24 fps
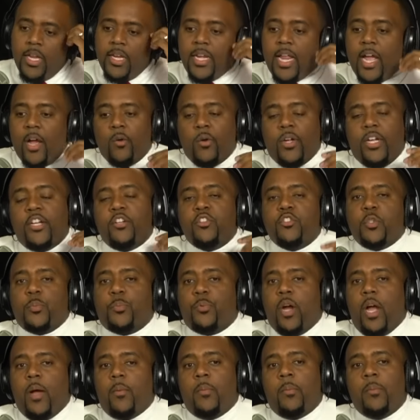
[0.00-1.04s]
Now, here's the
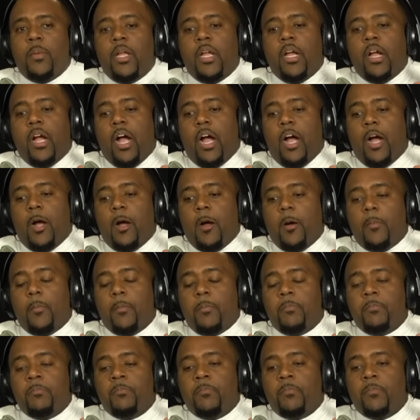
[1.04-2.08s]

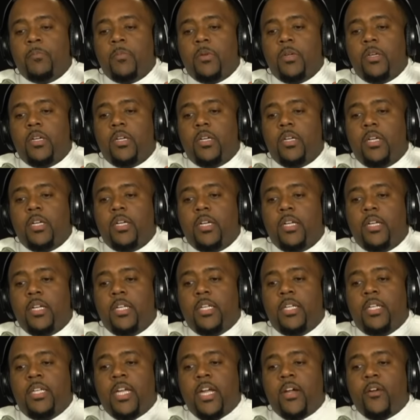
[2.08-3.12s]
problem.
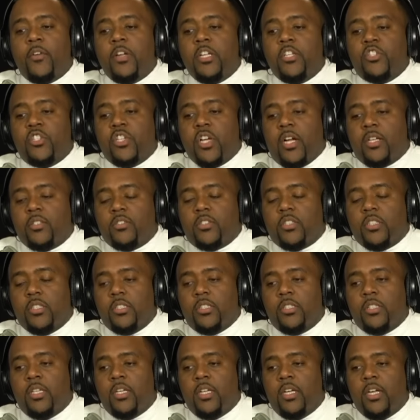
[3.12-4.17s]
Gary
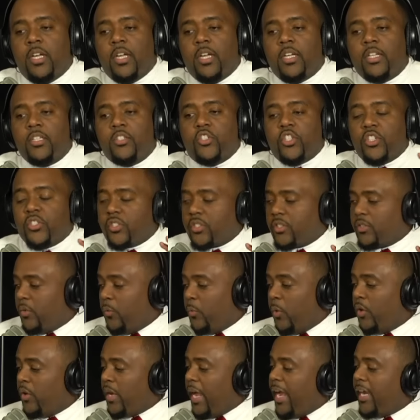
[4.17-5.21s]
Johnson just,
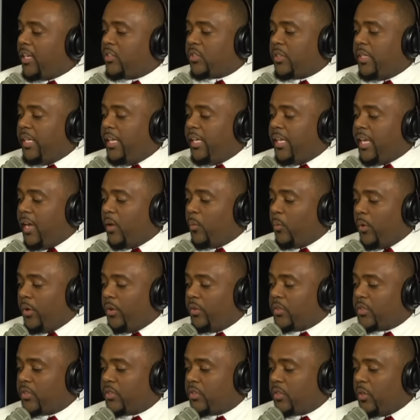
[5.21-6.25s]
well, actually, it got
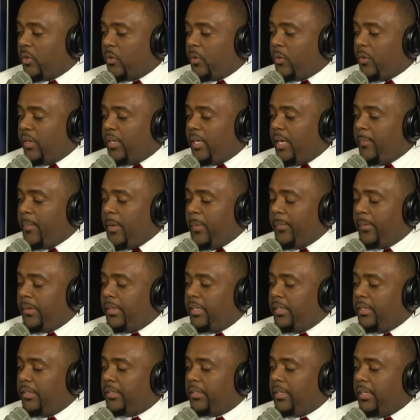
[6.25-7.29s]
worse. So let me
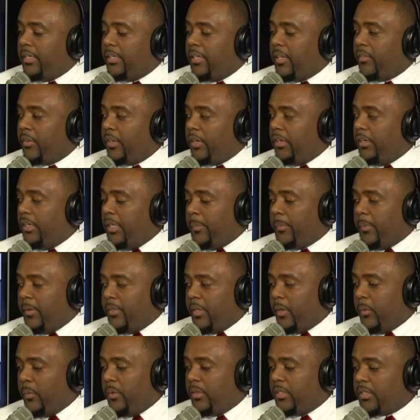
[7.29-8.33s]
play another clip
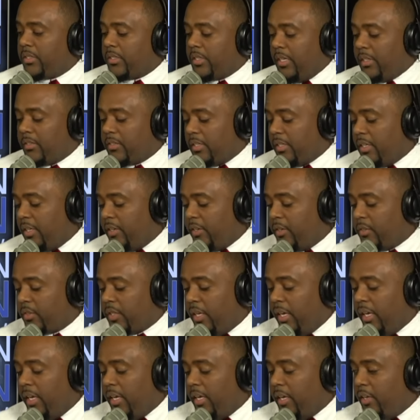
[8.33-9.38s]
and then we'll discuss it.
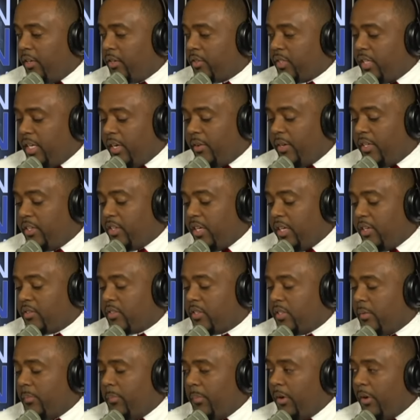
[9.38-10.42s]
Here's Gary Johnson,